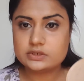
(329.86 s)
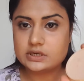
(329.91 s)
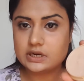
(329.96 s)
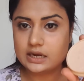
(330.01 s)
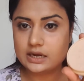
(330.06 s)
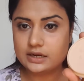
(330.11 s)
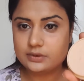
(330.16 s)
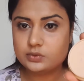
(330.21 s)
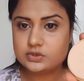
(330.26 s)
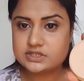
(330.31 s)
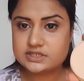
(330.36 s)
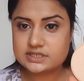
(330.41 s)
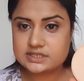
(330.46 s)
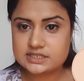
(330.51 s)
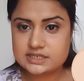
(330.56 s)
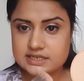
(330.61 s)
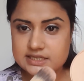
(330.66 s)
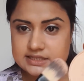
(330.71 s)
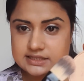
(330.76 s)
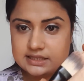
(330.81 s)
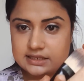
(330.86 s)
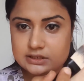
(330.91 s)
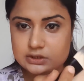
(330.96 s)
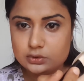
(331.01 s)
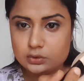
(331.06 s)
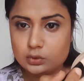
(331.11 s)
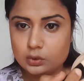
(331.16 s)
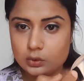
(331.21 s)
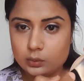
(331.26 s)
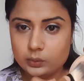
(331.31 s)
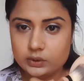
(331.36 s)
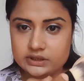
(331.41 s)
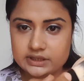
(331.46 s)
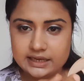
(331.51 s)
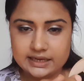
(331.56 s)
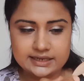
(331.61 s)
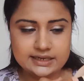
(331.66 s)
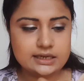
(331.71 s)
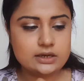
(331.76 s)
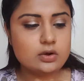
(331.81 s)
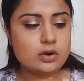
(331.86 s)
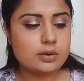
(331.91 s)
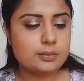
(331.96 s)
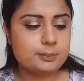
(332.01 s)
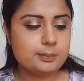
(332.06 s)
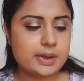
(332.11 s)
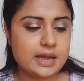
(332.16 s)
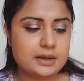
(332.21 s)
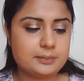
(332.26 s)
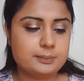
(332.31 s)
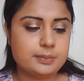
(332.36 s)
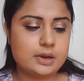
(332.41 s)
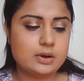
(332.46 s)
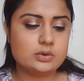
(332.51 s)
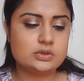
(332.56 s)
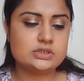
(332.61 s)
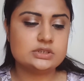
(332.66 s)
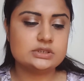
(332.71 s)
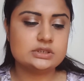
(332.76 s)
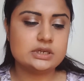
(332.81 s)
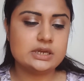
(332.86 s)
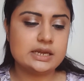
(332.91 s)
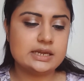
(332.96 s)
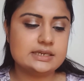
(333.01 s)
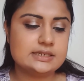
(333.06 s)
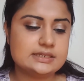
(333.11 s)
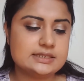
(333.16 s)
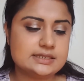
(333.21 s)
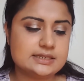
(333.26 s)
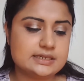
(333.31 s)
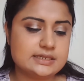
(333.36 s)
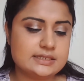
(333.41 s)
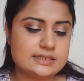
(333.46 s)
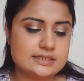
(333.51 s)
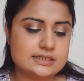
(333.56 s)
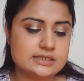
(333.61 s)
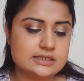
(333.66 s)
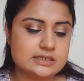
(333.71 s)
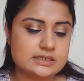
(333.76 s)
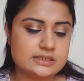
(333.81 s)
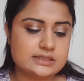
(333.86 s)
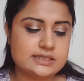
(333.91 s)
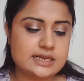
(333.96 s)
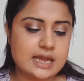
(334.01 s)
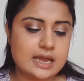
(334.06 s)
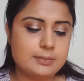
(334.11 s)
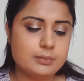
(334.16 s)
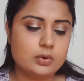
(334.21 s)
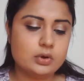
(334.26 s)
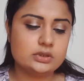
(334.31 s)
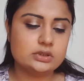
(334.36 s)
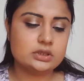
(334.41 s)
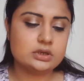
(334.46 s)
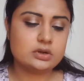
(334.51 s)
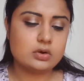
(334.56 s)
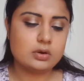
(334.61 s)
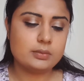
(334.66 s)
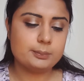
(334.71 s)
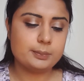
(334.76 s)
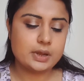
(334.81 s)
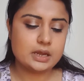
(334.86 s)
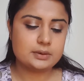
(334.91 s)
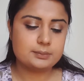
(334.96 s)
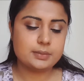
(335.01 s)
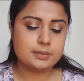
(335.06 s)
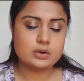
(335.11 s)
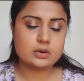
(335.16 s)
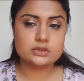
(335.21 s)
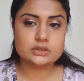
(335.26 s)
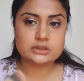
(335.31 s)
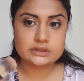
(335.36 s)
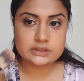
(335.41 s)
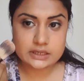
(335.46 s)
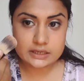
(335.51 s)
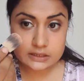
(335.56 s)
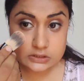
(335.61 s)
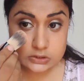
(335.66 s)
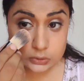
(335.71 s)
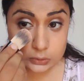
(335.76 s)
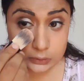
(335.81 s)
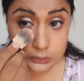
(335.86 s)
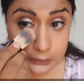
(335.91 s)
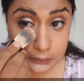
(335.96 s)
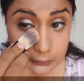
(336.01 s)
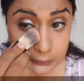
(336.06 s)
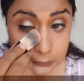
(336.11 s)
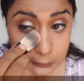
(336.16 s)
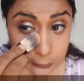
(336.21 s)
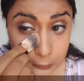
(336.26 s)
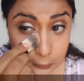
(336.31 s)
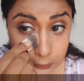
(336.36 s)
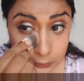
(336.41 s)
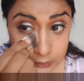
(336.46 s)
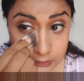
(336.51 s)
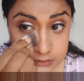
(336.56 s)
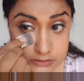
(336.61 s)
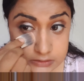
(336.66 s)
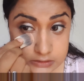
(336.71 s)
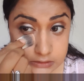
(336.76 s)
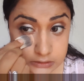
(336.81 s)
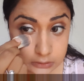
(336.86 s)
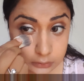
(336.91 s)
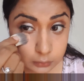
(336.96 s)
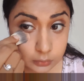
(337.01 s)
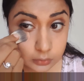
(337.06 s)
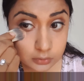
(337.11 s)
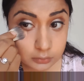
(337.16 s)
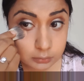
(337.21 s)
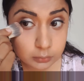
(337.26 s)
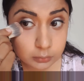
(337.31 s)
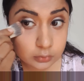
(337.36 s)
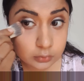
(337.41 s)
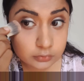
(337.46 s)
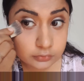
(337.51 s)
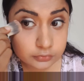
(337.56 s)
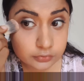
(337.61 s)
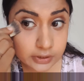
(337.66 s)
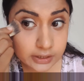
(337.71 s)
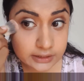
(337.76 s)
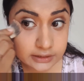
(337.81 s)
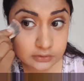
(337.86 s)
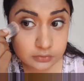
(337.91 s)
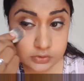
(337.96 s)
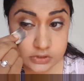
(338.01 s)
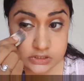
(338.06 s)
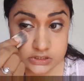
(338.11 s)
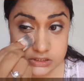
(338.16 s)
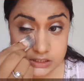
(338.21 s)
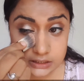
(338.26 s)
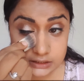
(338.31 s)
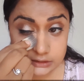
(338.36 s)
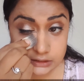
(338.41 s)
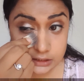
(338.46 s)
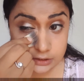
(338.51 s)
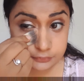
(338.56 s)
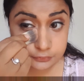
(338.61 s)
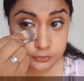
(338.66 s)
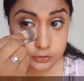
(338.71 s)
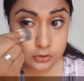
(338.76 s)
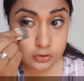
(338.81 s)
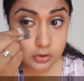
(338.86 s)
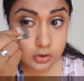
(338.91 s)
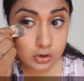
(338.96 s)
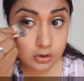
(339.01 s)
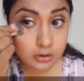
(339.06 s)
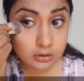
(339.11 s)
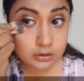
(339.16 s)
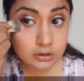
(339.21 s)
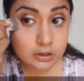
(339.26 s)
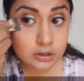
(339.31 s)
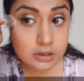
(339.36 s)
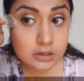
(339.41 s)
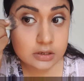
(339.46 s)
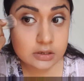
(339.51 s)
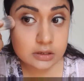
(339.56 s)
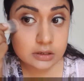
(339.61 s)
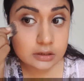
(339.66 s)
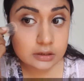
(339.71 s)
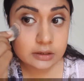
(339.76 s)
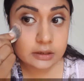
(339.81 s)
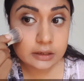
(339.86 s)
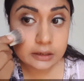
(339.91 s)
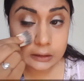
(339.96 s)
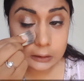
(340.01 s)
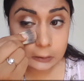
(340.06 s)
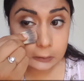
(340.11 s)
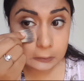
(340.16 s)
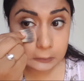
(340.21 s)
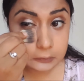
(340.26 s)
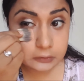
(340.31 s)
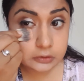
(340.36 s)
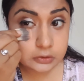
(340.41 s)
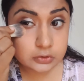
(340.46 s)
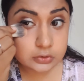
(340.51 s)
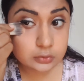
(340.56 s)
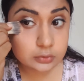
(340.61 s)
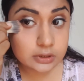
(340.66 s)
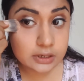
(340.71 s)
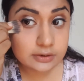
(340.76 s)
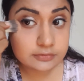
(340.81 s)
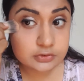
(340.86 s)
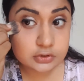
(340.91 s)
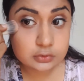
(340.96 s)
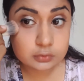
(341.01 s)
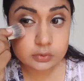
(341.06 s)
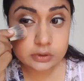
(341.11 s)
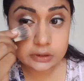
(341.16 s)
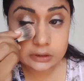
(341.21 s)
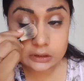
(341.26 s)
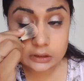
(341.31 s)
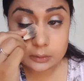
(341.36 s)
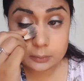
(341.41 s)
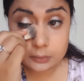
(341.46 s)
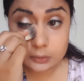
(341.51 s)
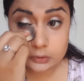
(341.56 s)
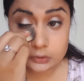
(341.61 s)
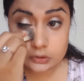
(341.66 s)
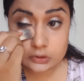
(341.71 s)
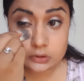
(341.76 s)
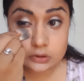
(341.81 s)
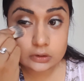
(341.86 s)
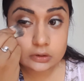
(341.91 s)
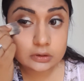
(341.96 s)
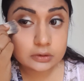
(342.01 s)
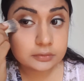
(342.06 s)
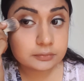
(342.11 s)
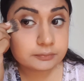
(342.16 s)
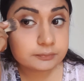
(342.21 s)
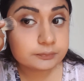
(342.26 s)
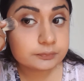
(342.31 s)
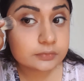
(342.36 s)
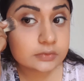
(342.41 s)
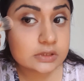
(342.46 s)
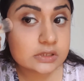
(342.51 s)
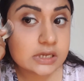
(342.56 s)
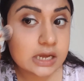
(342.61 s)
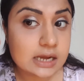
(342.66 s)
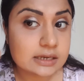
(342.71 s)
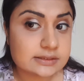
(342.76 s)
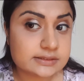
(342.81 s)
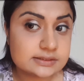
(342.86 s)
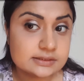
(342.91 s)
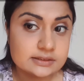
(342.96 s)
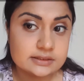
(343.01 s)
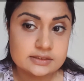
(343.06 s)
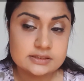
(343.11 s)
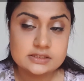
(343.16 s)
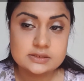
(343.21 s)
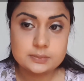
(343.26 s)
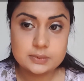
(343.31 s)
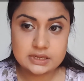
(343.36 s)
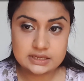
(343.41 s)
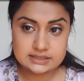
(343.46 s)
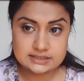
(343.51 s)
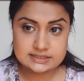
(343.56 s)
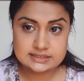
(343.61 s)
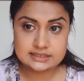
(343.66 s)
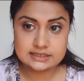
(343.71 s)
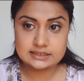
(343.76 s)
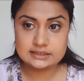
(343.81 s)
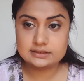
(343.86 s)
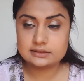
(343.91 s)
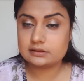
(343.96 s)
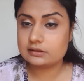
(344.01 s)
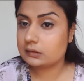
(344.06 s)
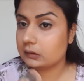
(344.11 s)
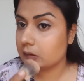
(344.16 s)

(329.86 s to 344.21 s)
I would suggest that you go with any compact powder and just dab on the compact powder there, so that your concealer won't move and it will stay there for long, and you don't have to worry about your dark circles being seen.